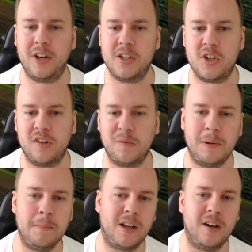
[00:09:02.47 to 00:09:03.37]
adjustment
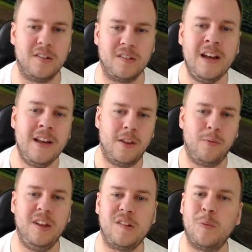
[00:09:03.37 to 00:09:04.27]
because the
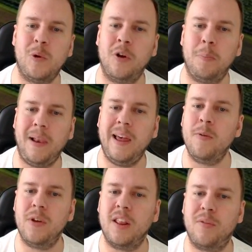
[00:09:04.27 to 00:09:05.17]
reason we're not playing
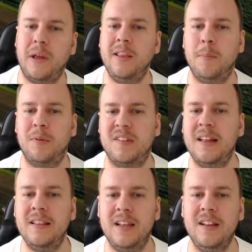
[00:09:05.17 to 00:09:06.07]
with a
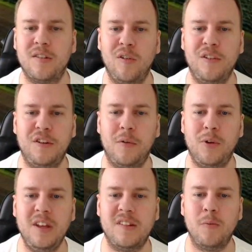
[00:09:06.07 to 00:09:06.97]
20% is also the
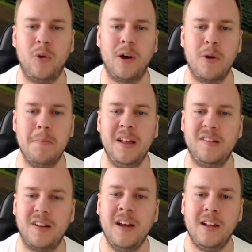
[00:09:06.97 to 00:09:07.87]
reason why we
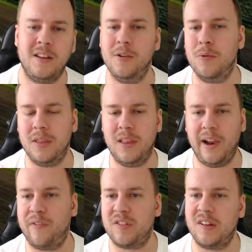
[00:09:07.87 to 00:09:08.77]
miss to the
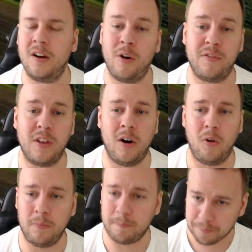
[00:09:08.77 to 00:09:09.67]
left side of the hole.